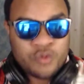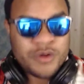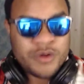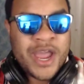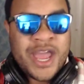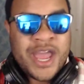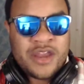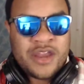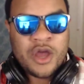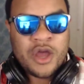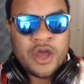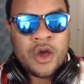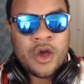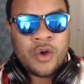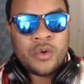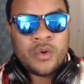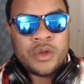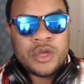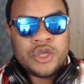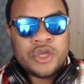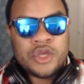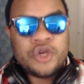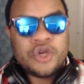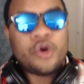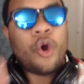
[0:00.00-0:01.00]
a rando,
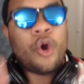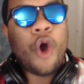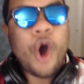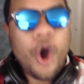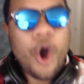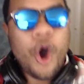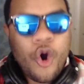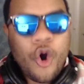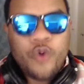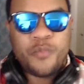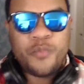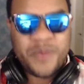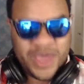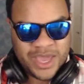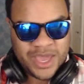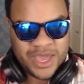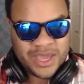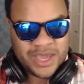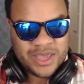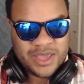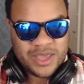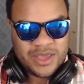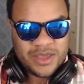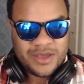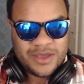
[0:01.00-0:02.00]
you're hoping